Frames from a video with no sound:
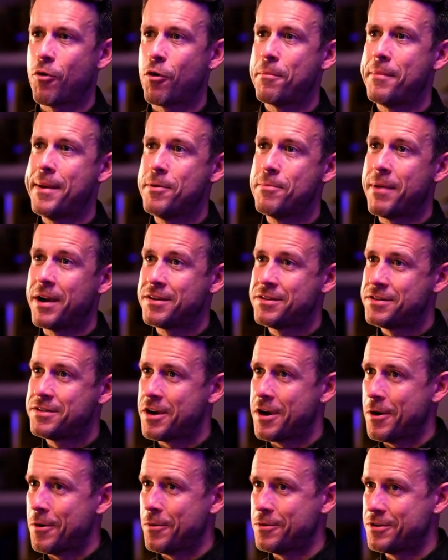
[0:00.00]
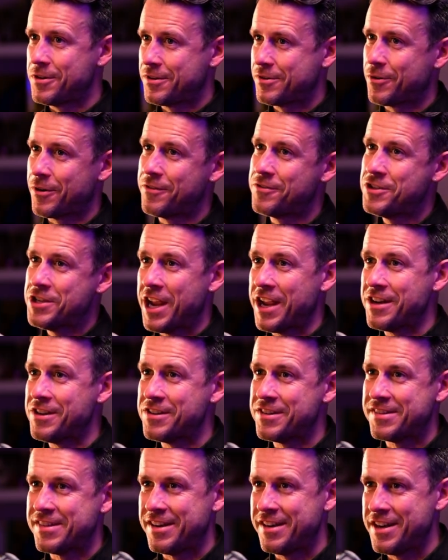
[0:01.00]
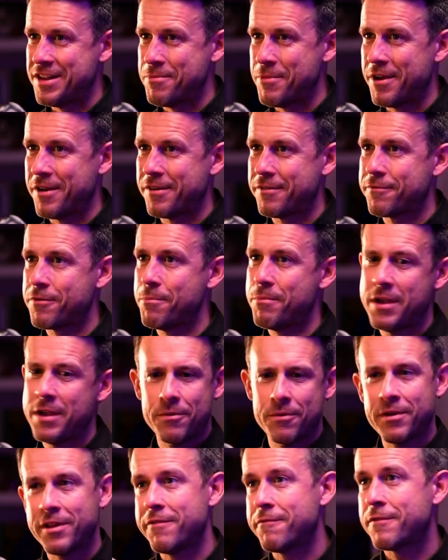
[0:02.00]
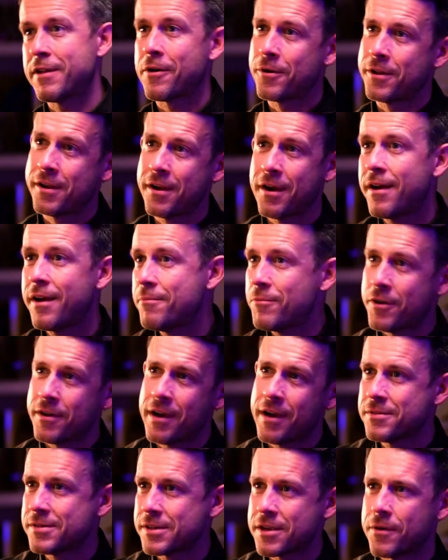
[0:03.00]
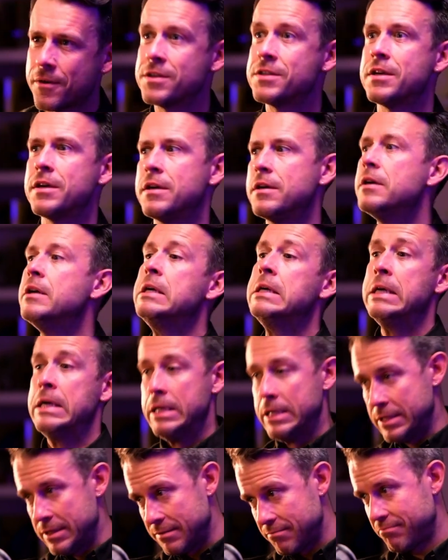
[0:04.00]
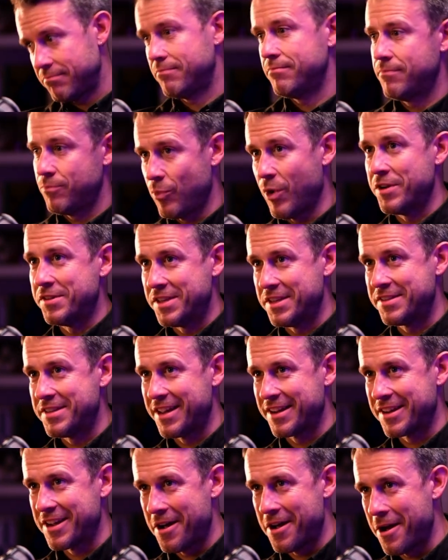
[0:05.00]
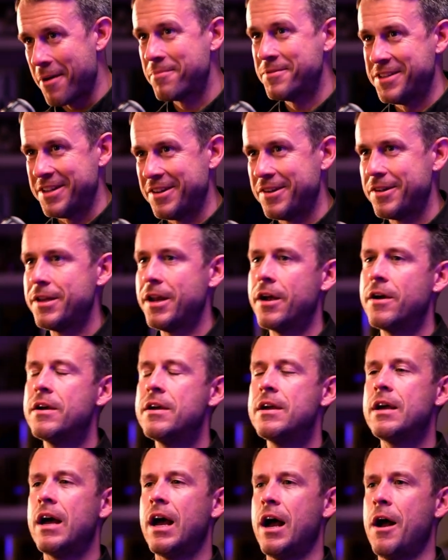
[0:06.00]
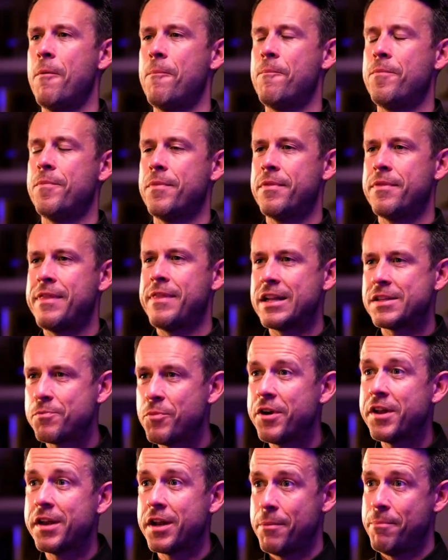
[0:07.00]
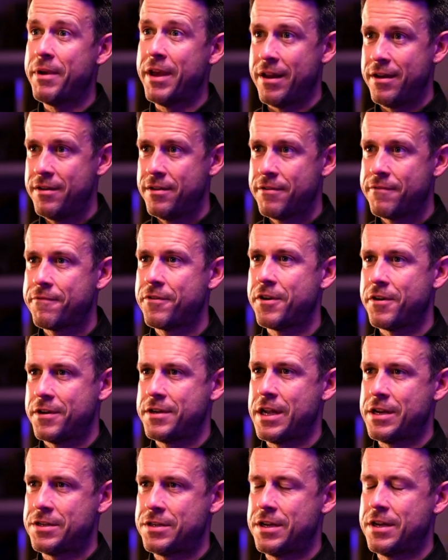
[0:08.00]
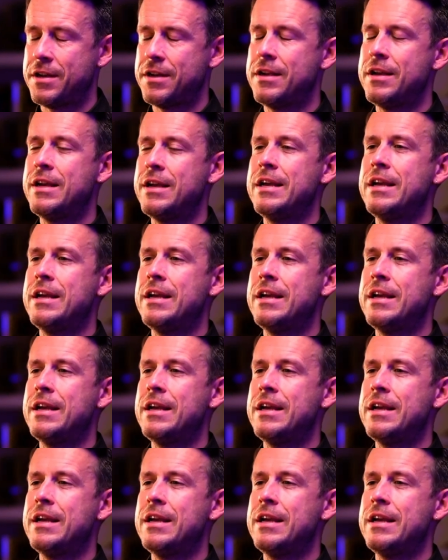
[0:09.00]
Or maybe my tone just sort of changes in an email from being really flowery, hi Maria, how's it going, to where's this thing up to? You know, that's putting in a bid for your attention.